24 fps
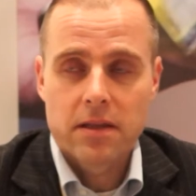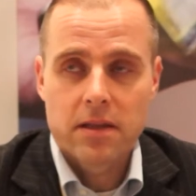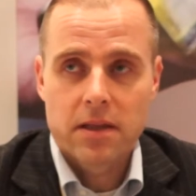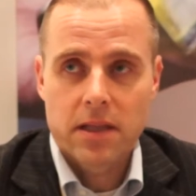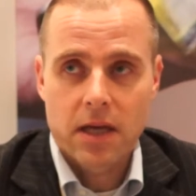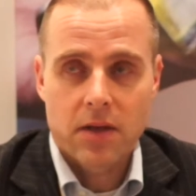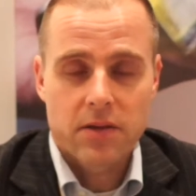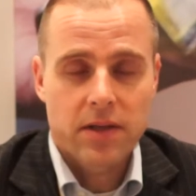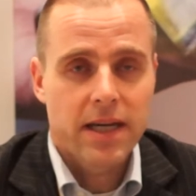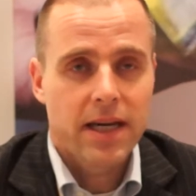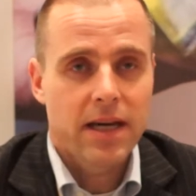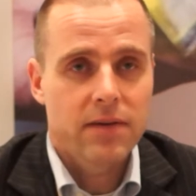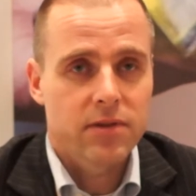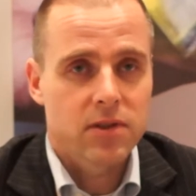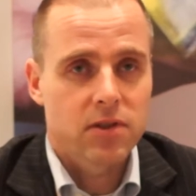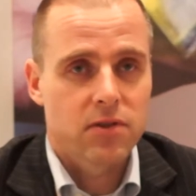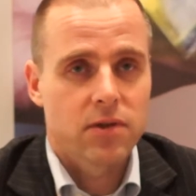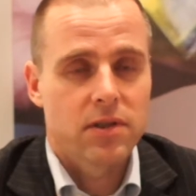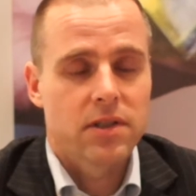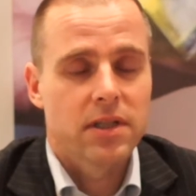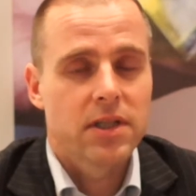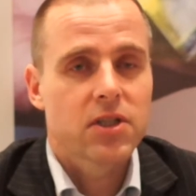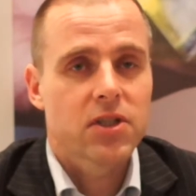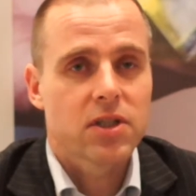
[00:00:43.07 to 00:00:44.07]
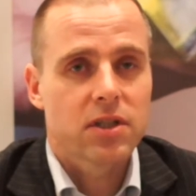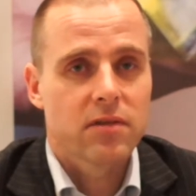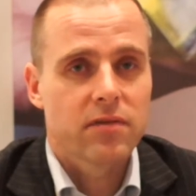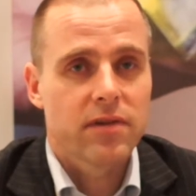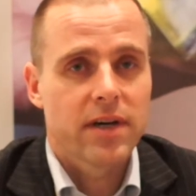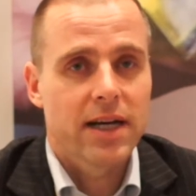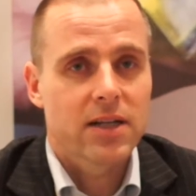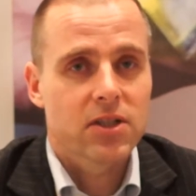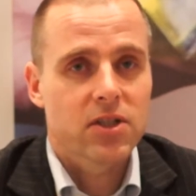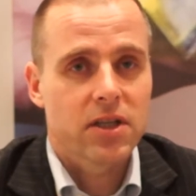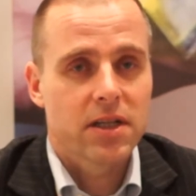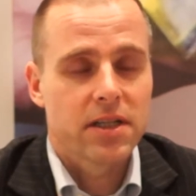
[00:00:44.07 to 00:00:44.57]
Now, they have a tradition of
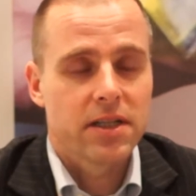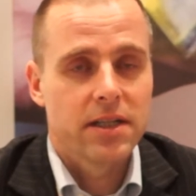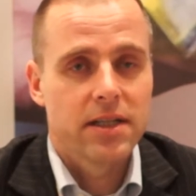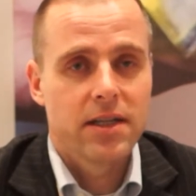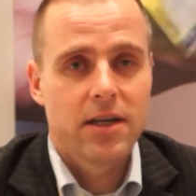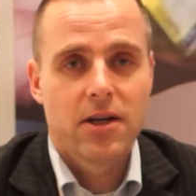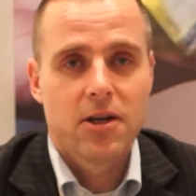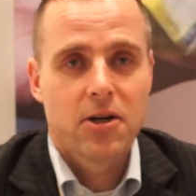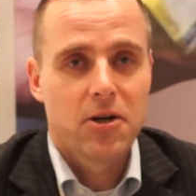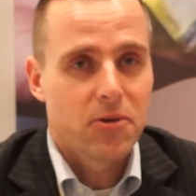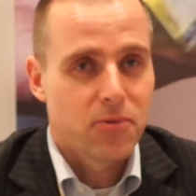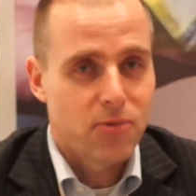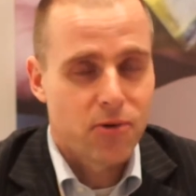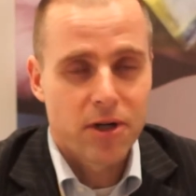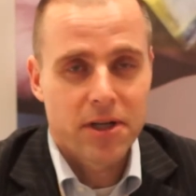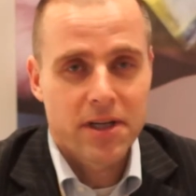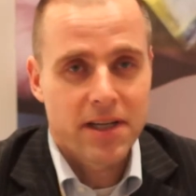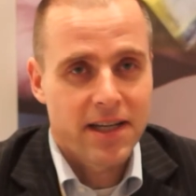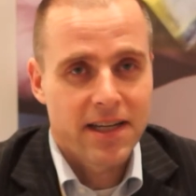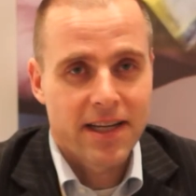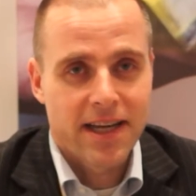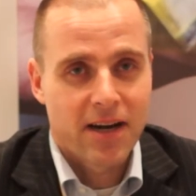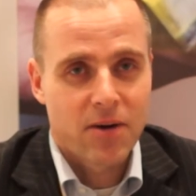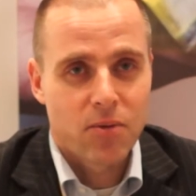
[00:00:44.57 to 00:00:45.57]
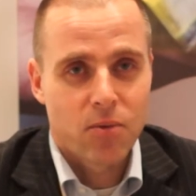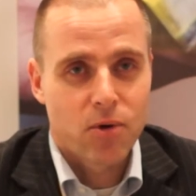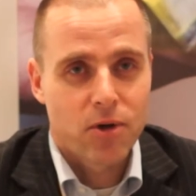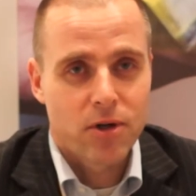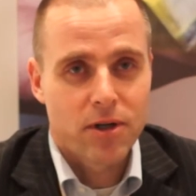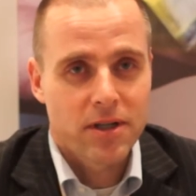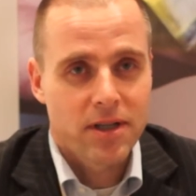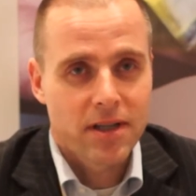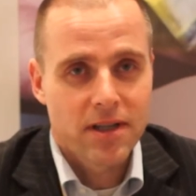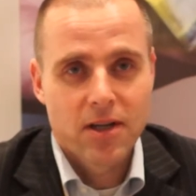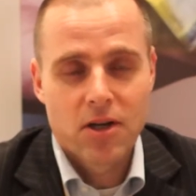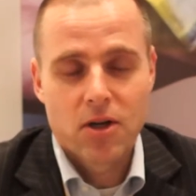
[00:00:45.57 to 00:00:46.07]
actually running a
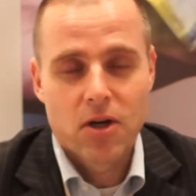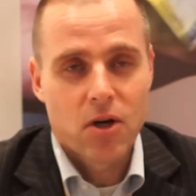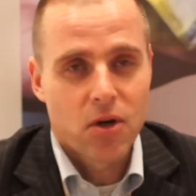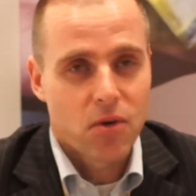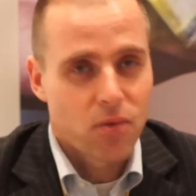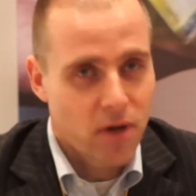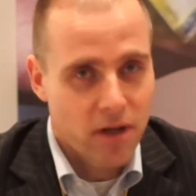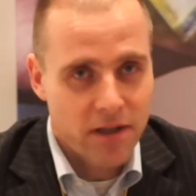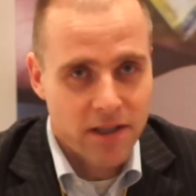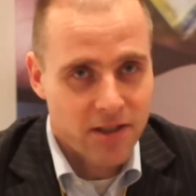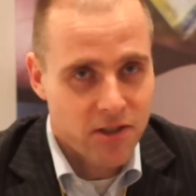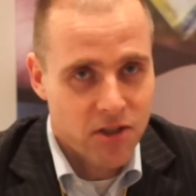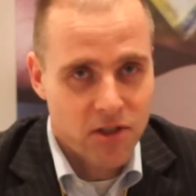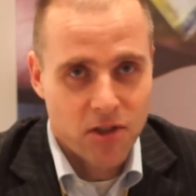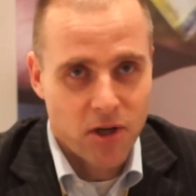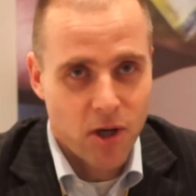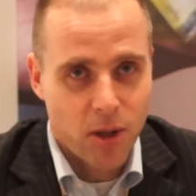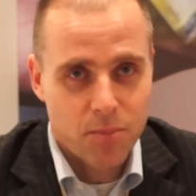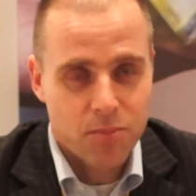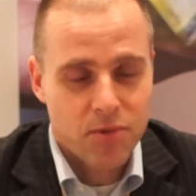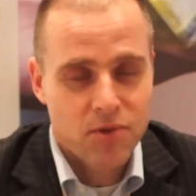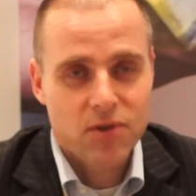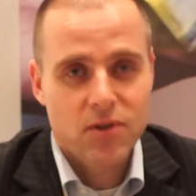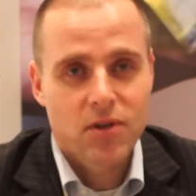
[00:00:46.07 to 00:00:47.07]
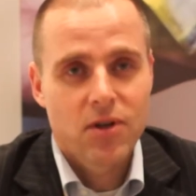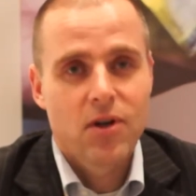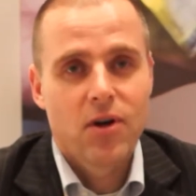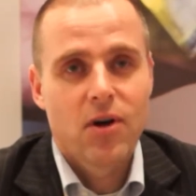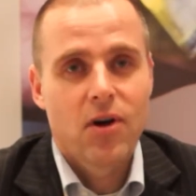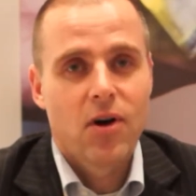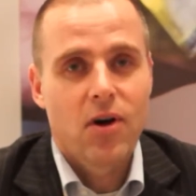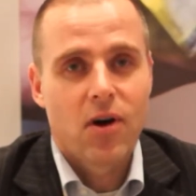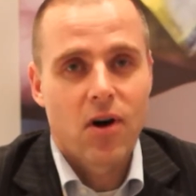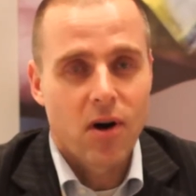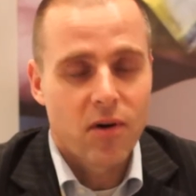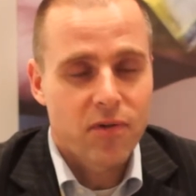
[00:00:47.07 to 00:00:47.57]
network, running shops,
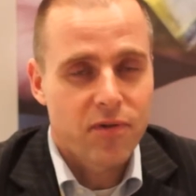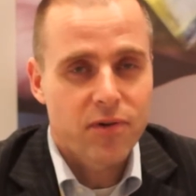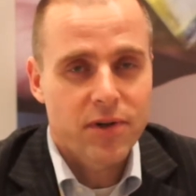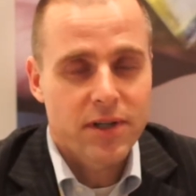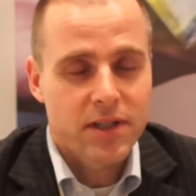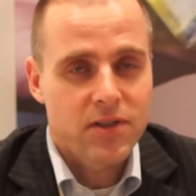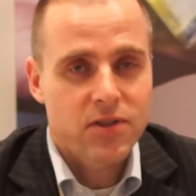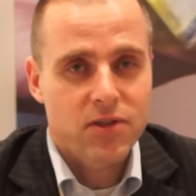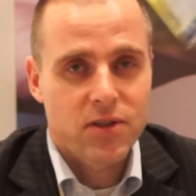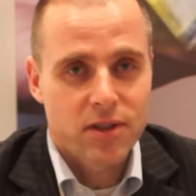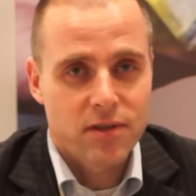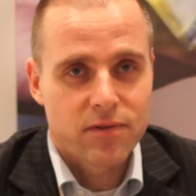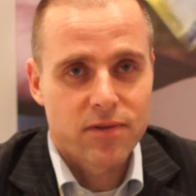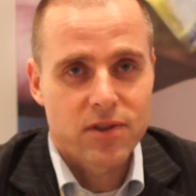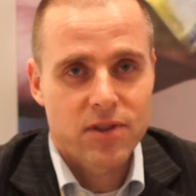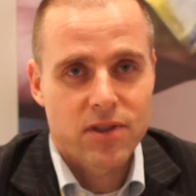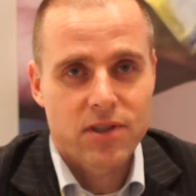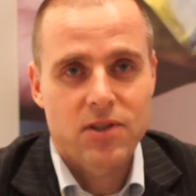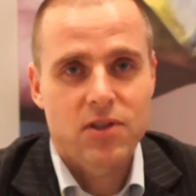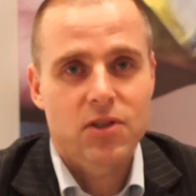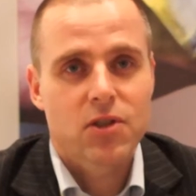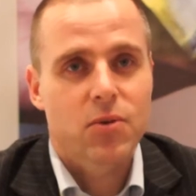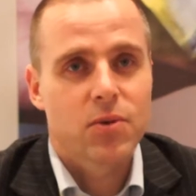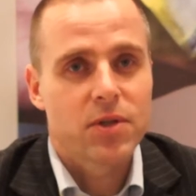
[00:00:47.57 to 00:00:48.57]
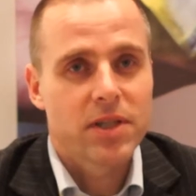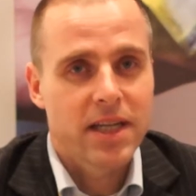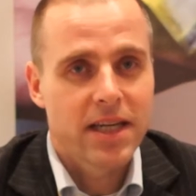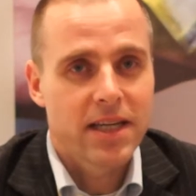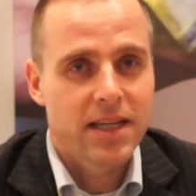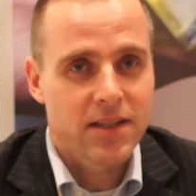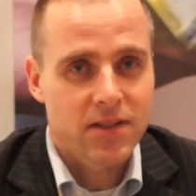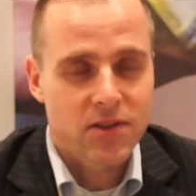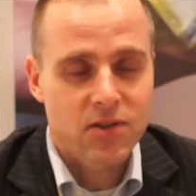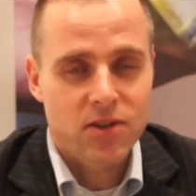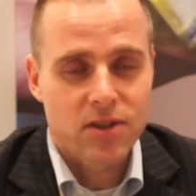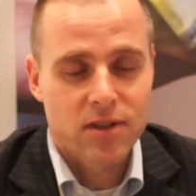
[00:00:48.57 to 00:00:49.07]
offering services,
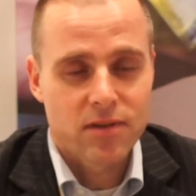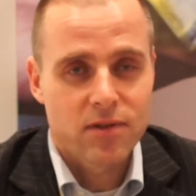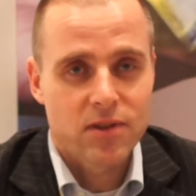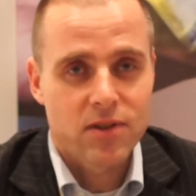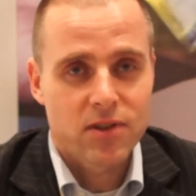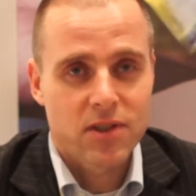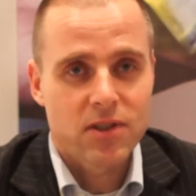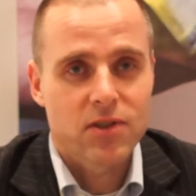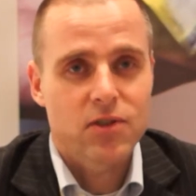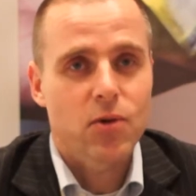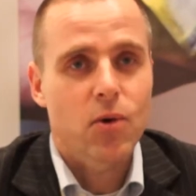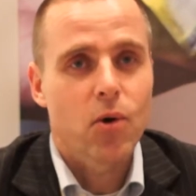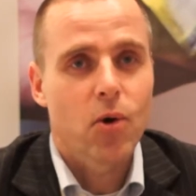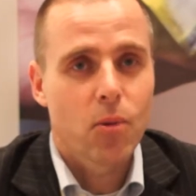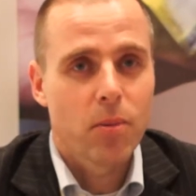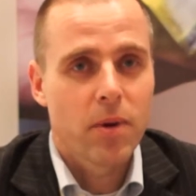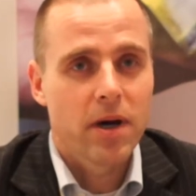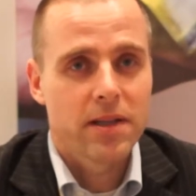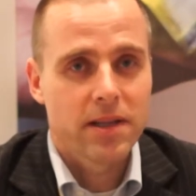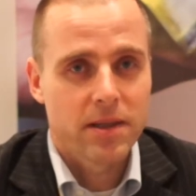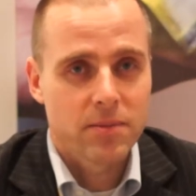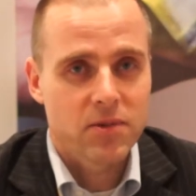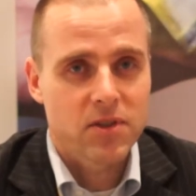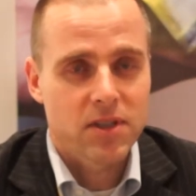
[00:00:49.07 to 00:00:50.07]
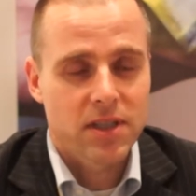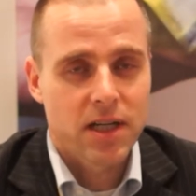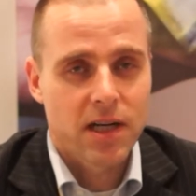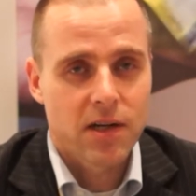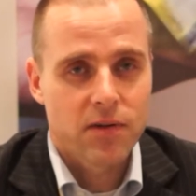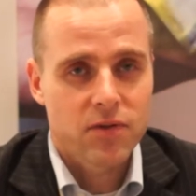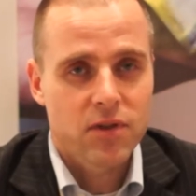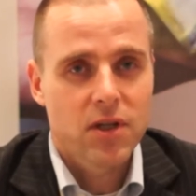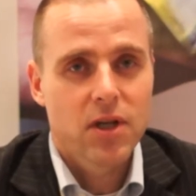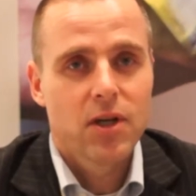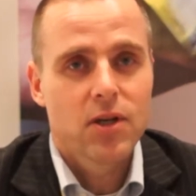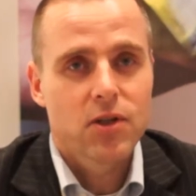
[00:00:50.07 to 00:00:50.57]
creating services all by
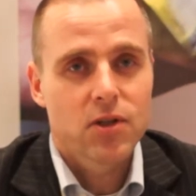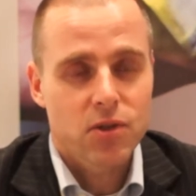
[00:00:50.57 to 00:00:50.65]
themselves.